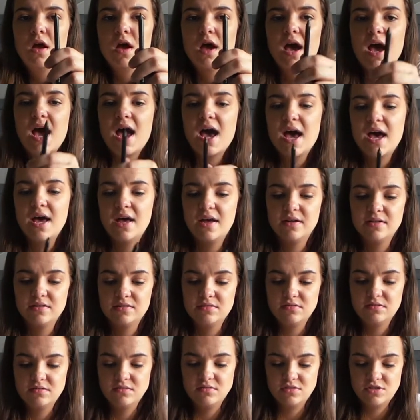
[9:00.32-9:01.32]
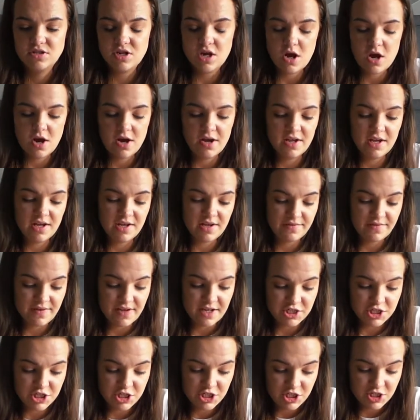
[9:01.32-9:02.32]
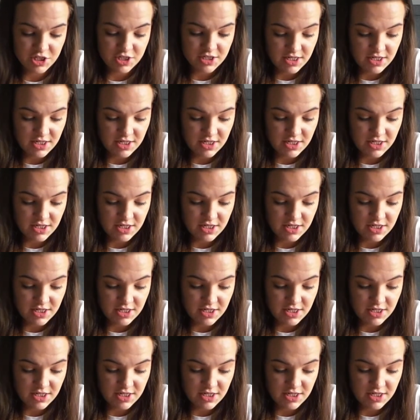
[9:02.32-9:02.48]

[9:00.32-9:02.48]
and I have actually just